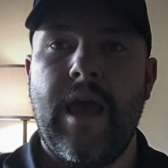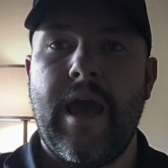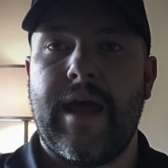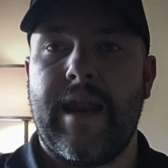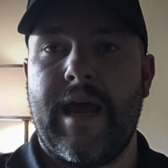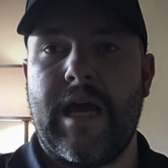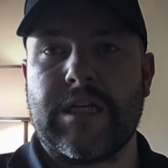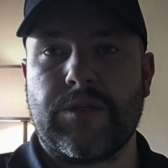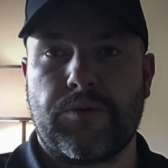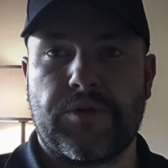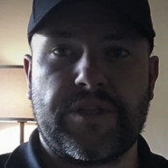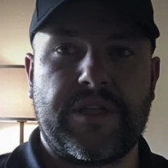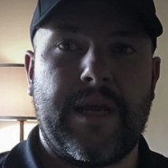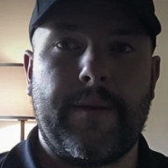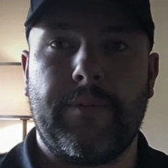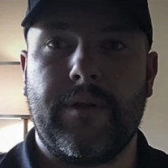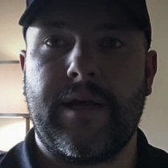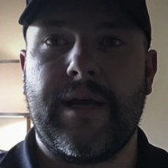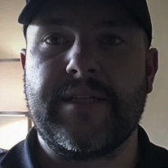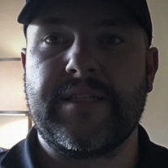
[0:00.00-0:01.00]
and as we're
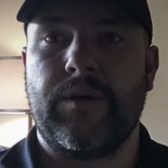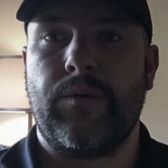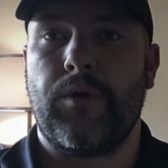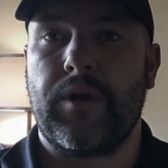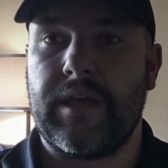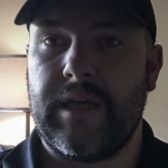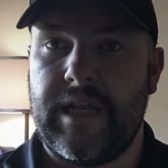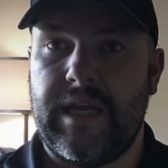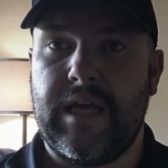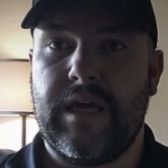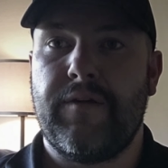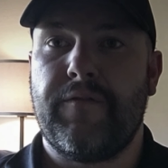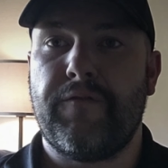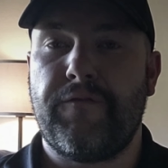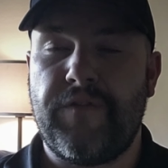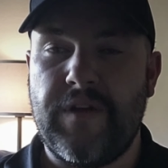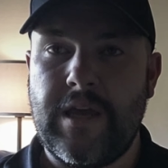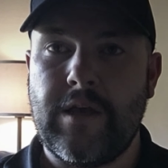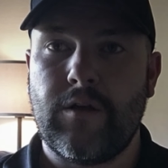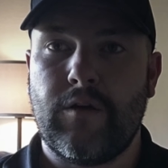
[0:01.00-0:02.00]
stabilizing, we're getting a
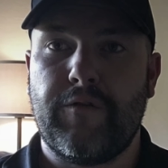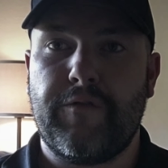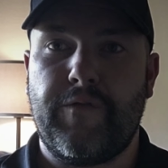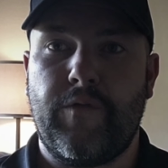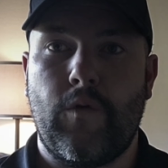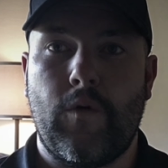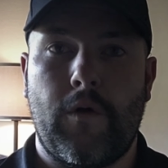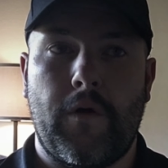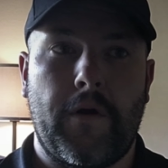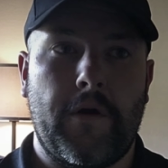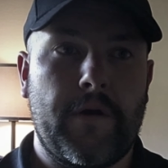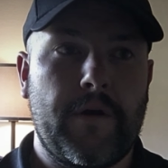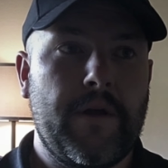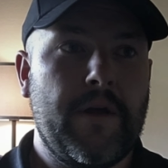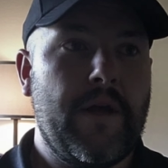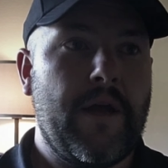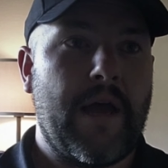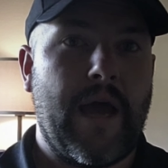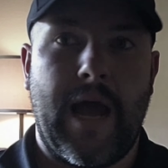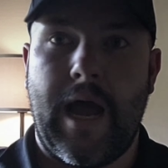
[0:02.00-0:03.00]
feel for
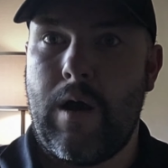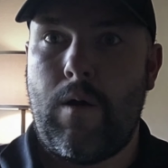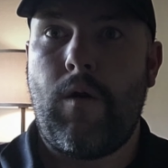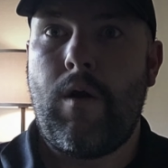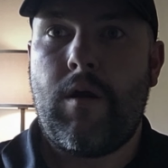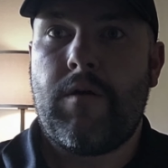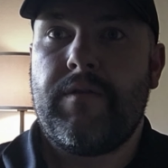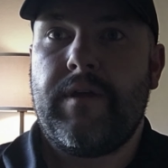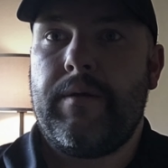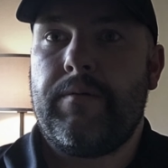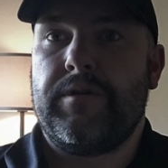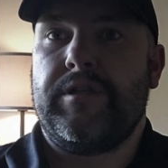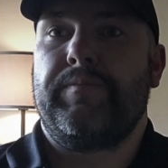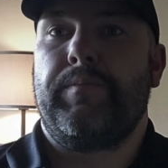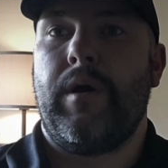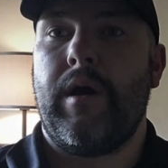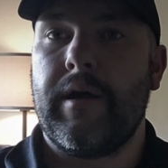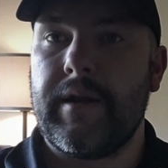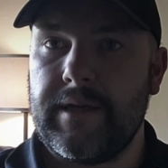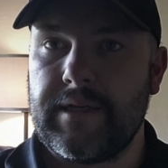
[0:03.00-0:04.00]
how are they
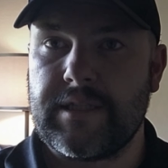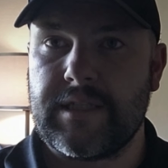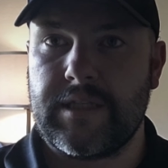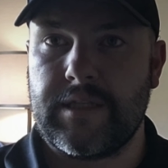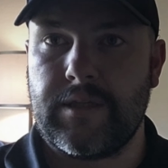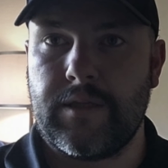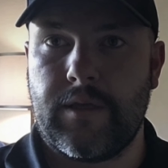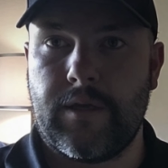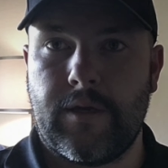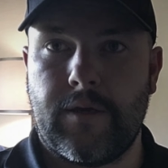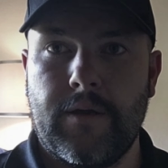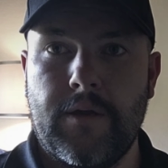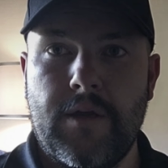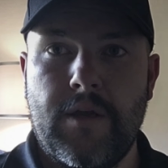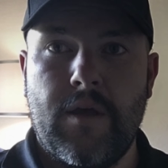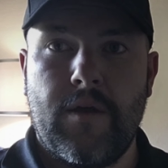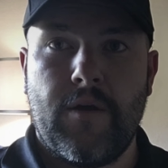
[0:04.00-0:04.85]
responding to the